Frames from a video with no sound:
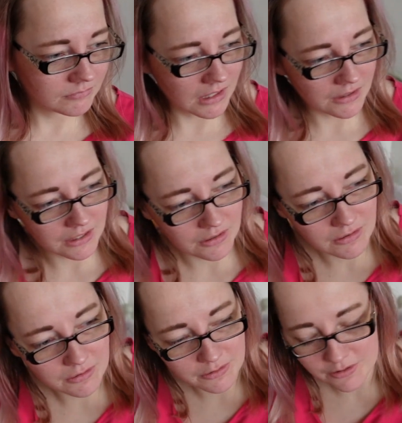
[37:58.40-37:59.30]
the
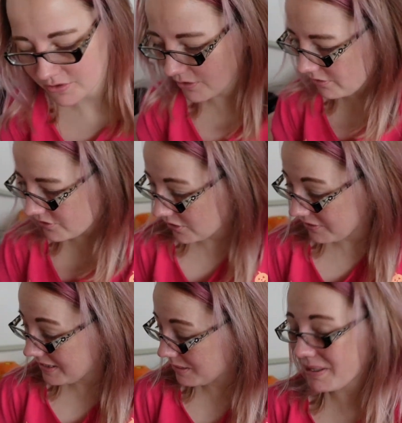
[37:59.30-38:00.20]
other colors are
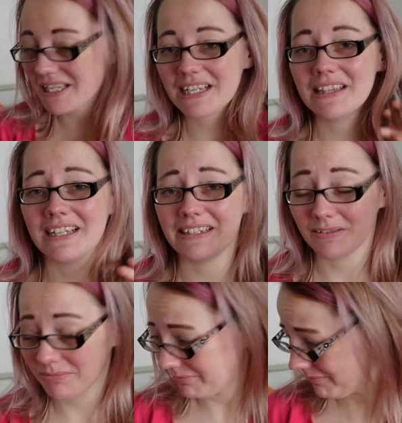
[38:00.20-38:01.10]
in the basket. Like
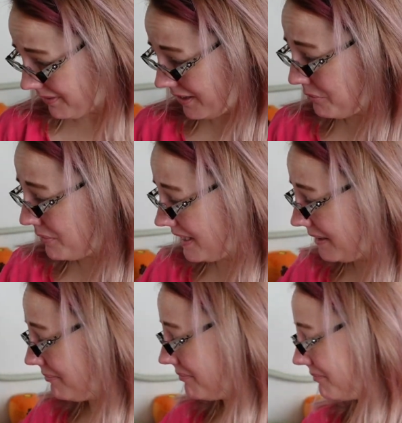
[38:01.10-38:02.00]
they're
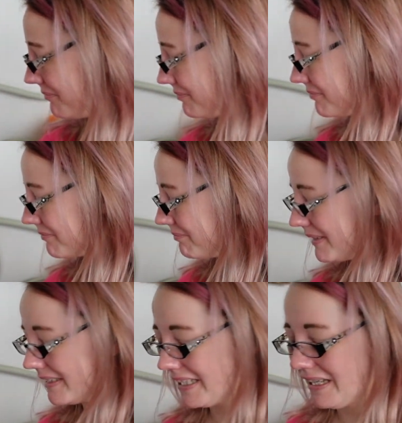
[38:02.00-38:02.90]
ready, but